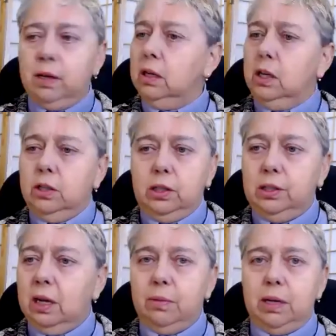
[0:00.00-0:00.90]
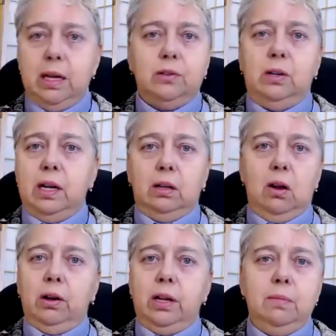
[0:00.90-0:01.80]
she sent me yesterday a
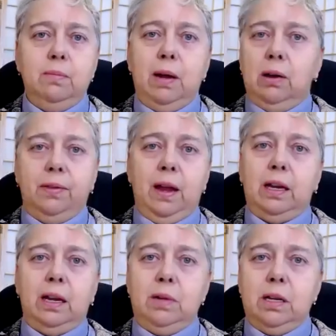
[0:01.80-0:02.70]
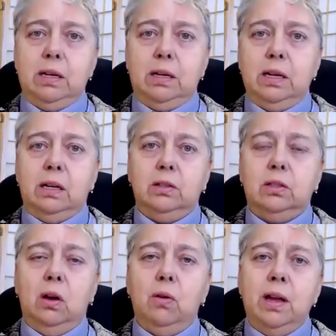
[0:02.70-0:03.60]
long email thanking me again.
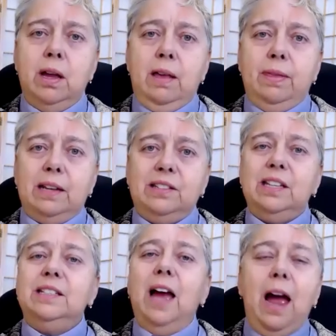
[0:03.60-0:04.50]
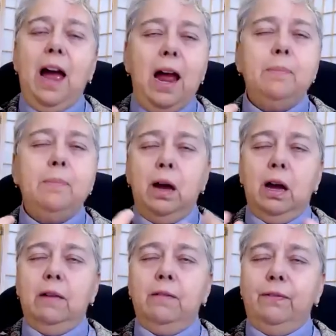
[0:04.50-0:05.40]
So that's the type
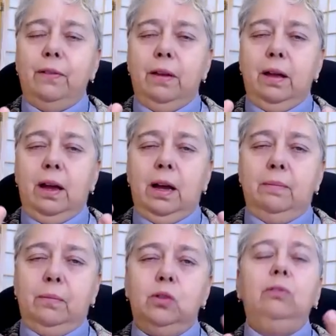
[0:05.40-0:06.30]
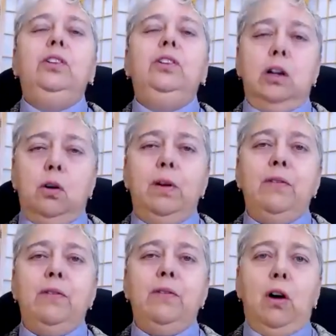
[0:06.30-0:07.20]
of, we've
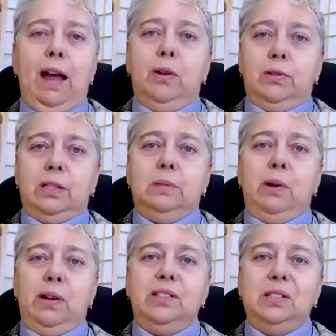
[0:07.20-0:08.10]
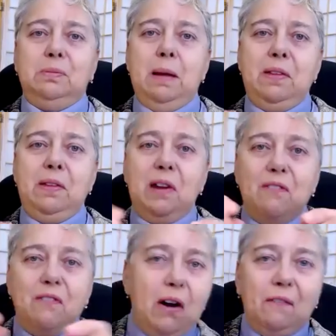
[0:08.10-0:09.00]
all had those experiences. Maybe they're
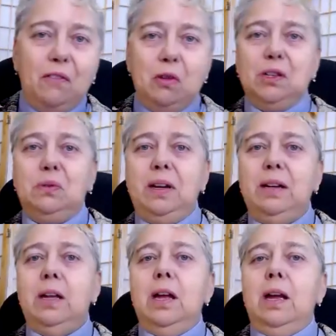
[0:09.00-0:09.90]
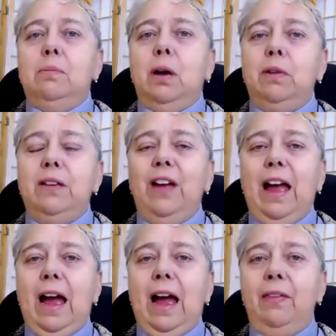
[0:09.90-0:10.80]
far and few between, but we've
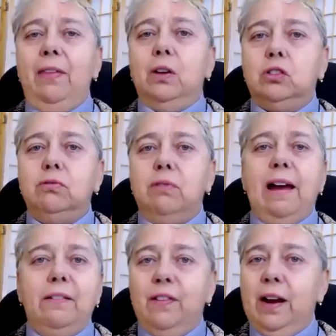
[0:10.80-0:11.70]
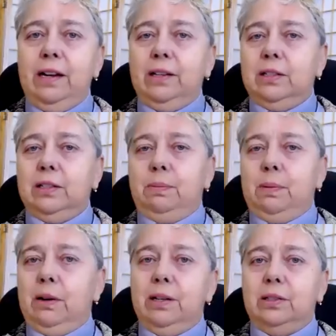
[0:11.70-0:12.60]
had those gratifying
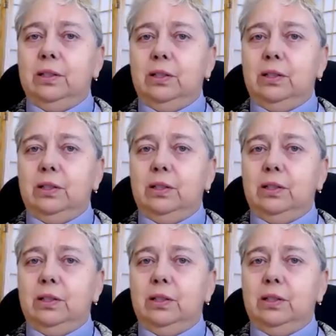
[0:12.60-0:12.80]
experiences